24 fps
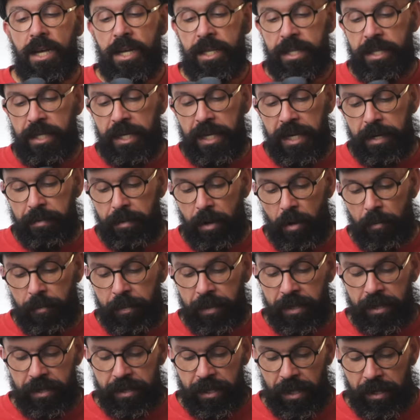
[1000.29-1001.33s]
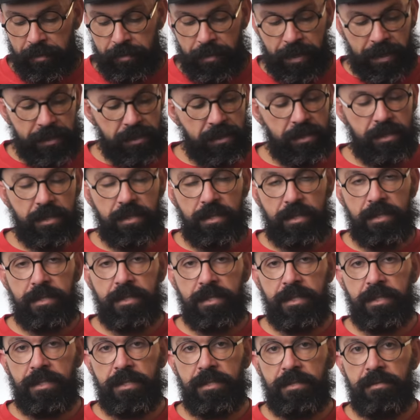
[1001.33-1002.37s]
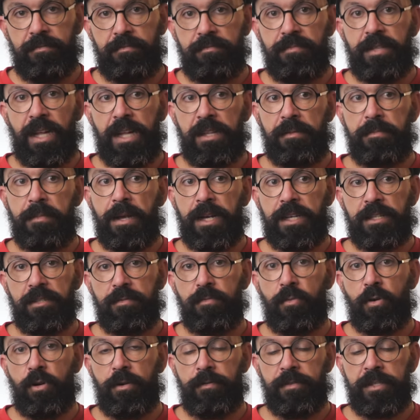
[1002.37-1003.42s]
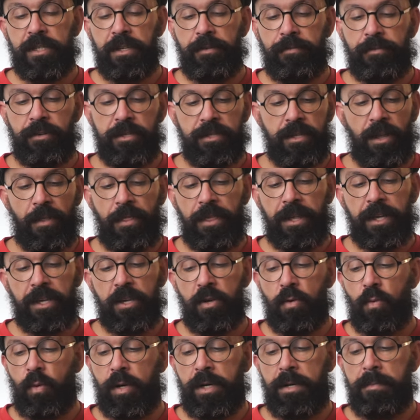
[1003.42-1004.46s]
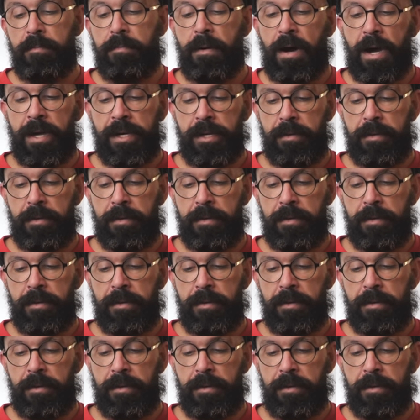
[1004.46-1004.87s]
And in my opinion, that makes more of a difference. I think you want to buy